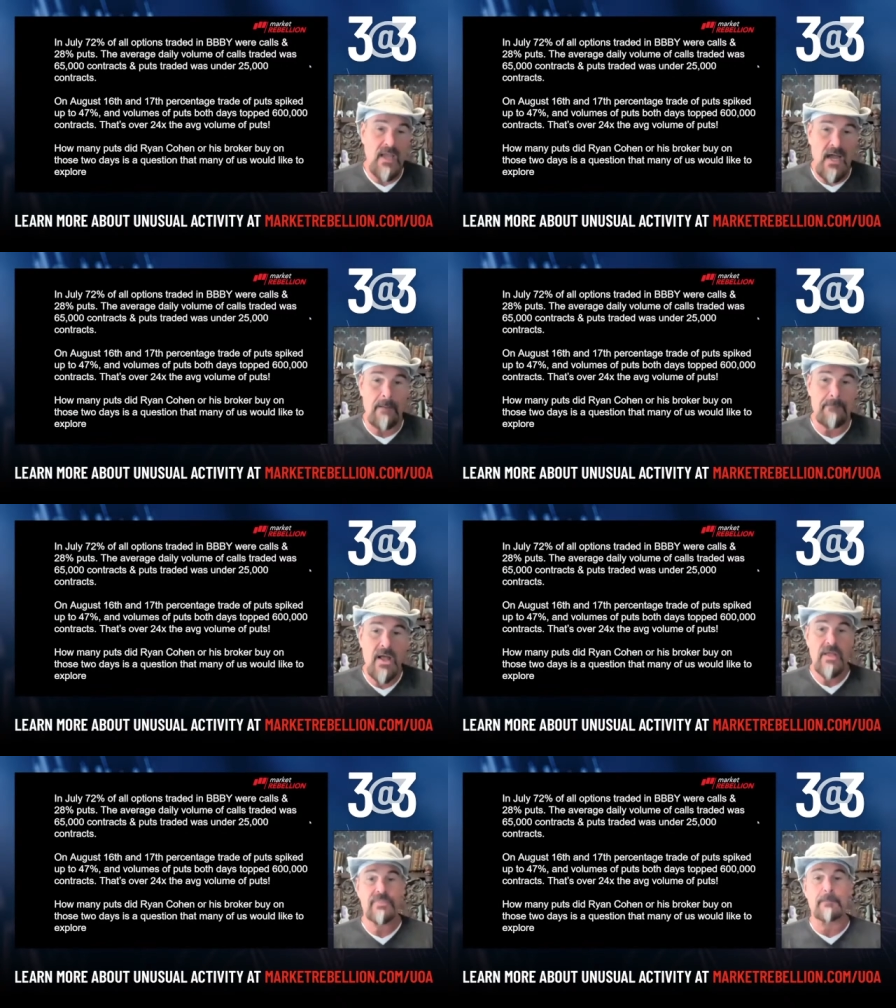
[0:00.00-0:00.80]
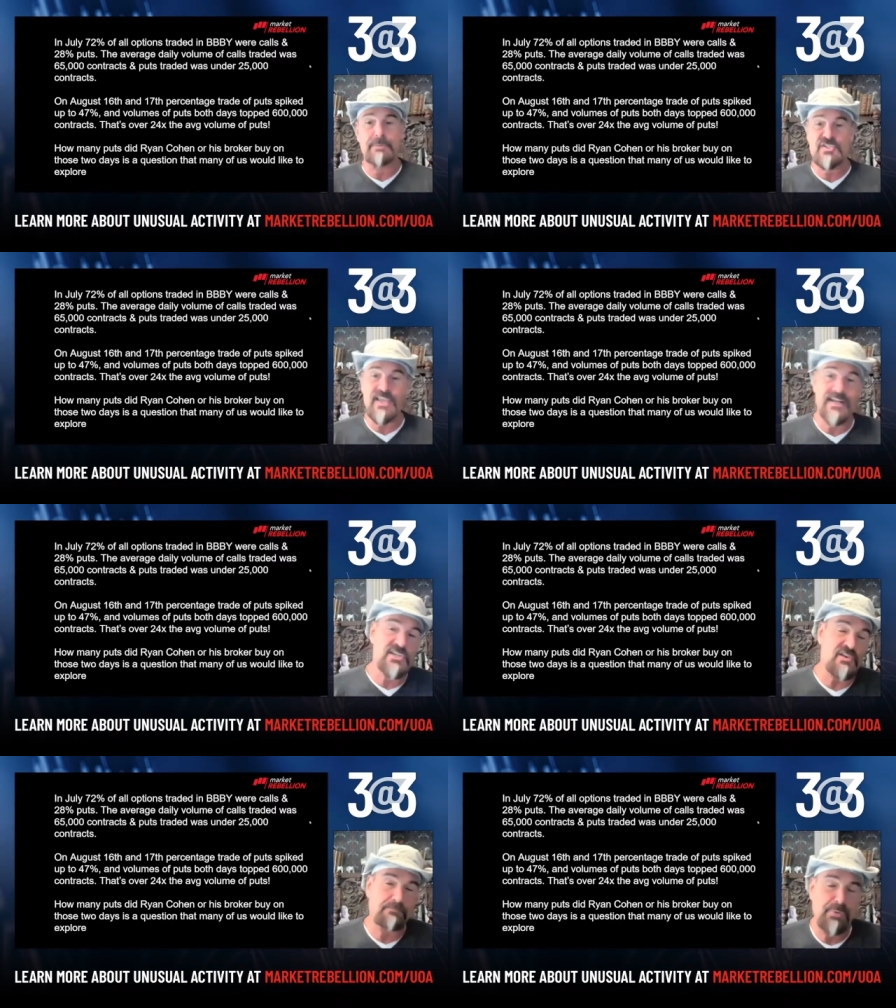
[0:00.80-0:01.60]
um, the
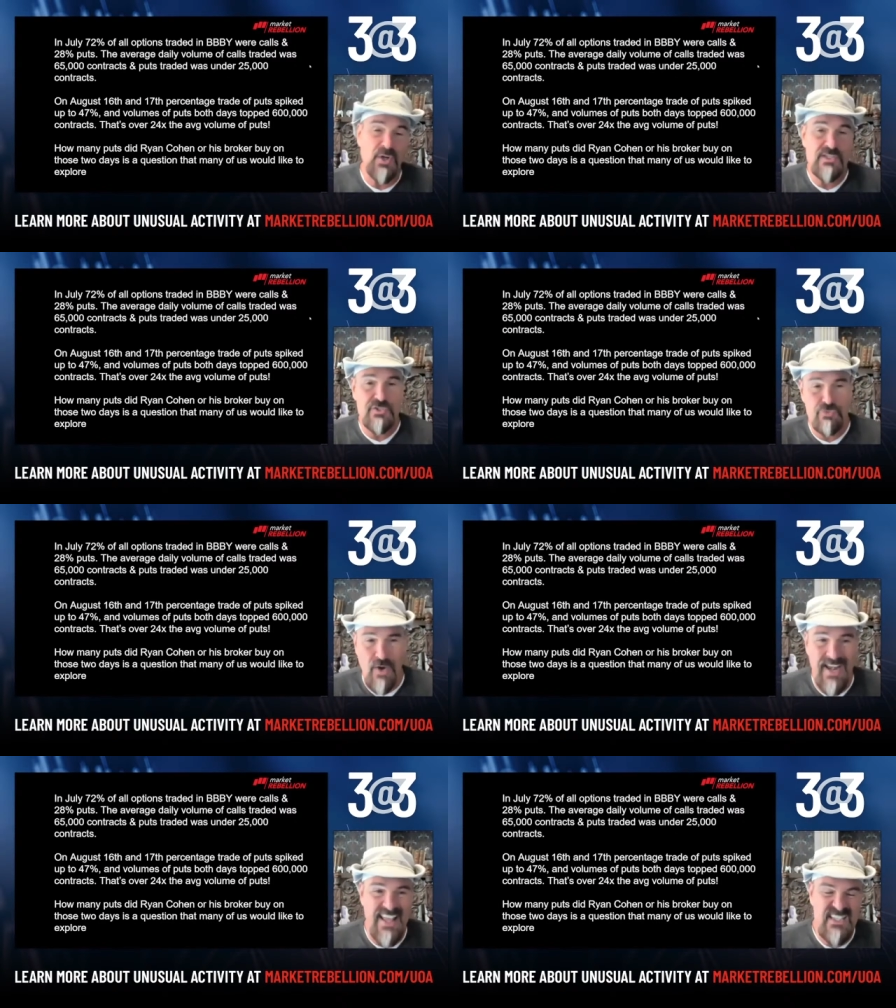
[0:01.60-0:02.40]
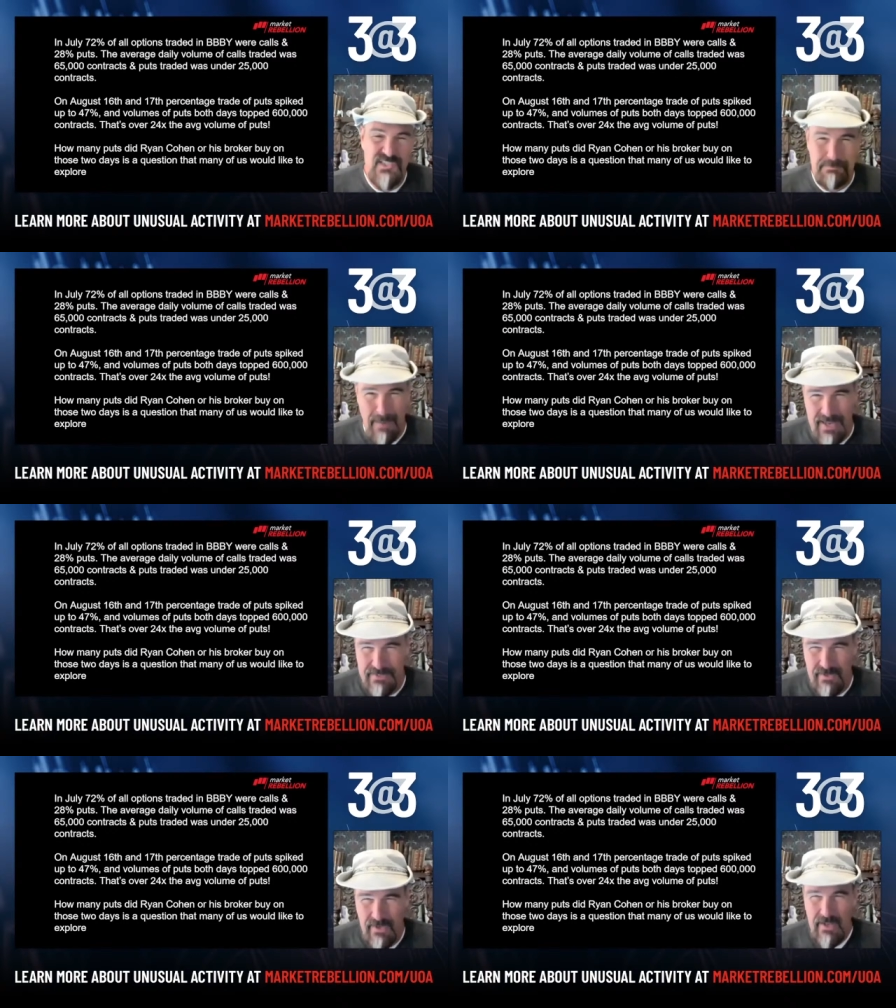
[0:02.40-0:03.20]
percentage of puts trading
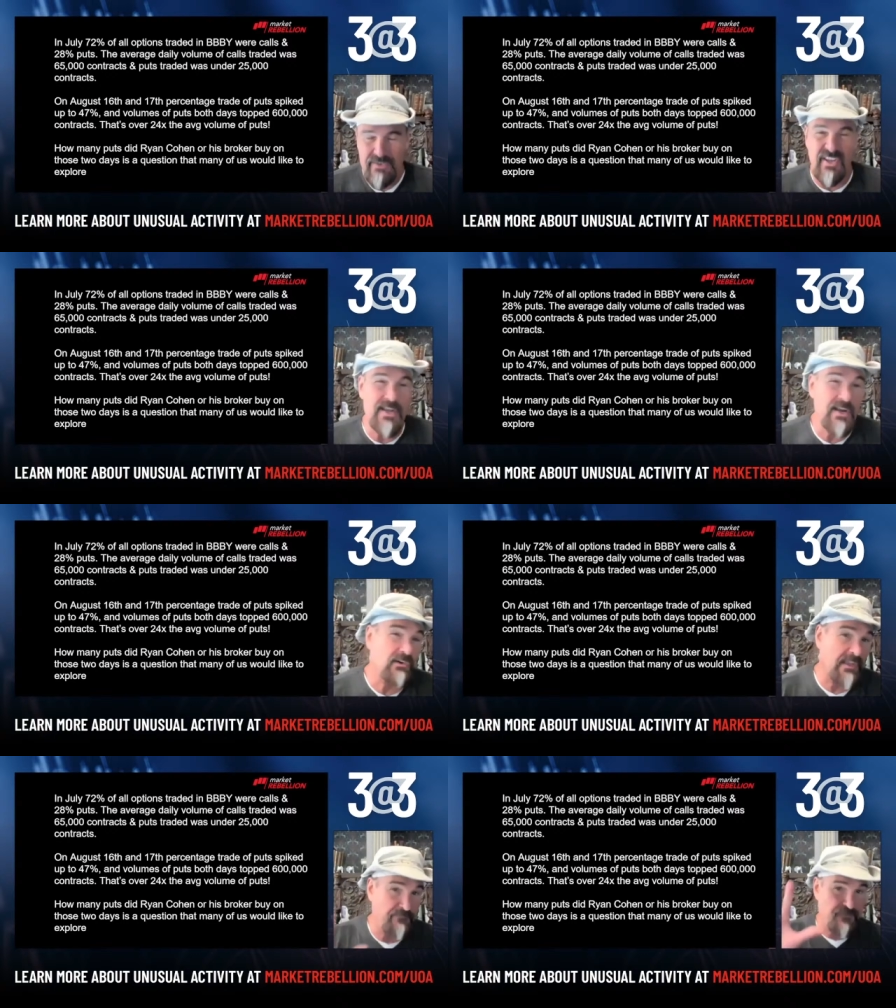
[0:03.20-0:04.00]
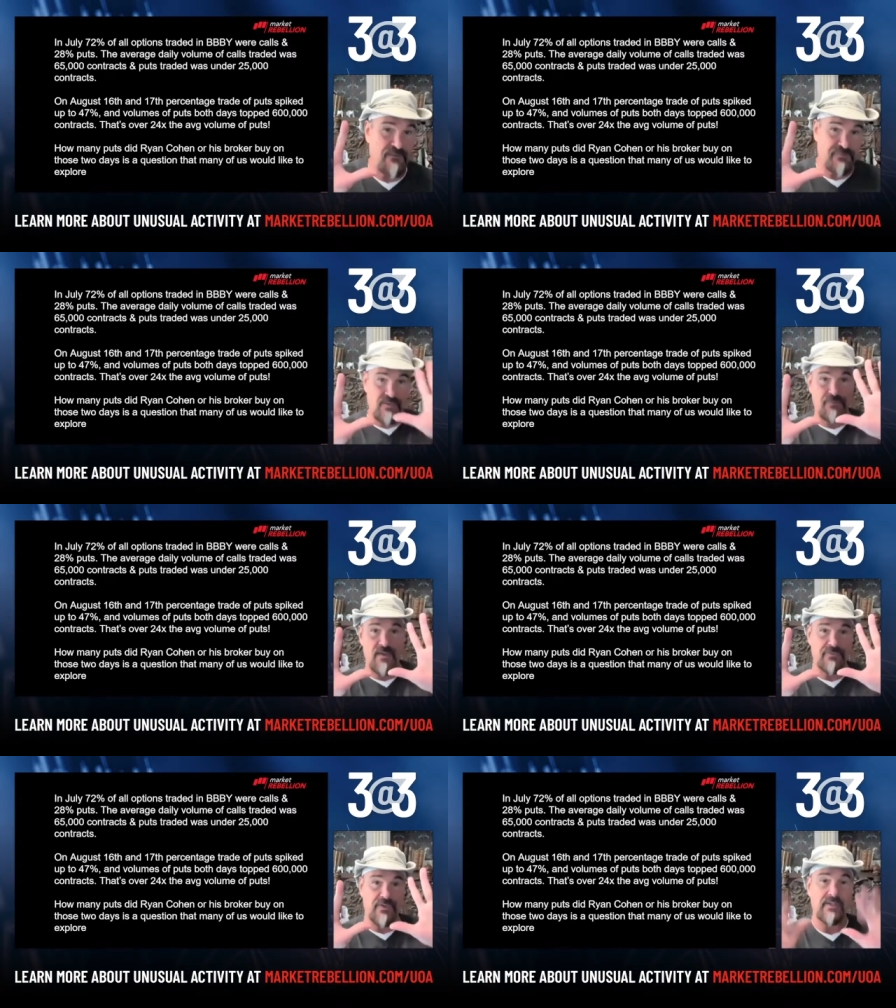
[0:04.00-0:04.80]
spiked to nearly 50
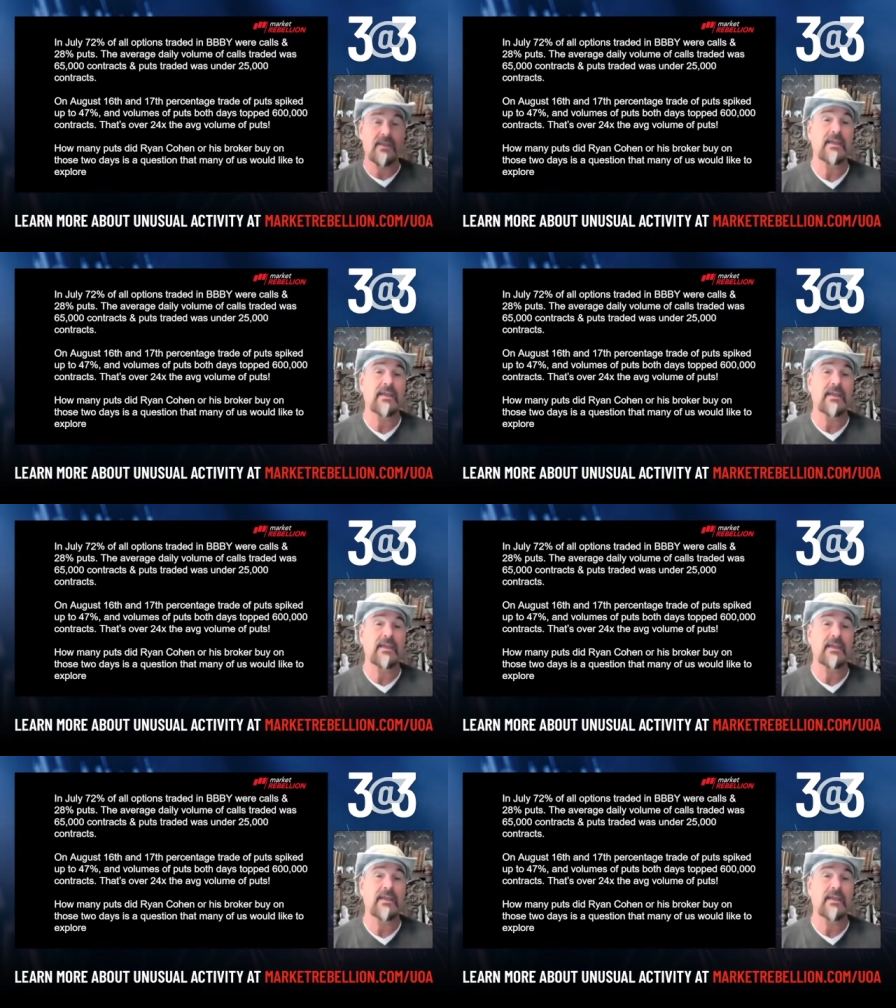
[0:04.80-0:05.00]
50.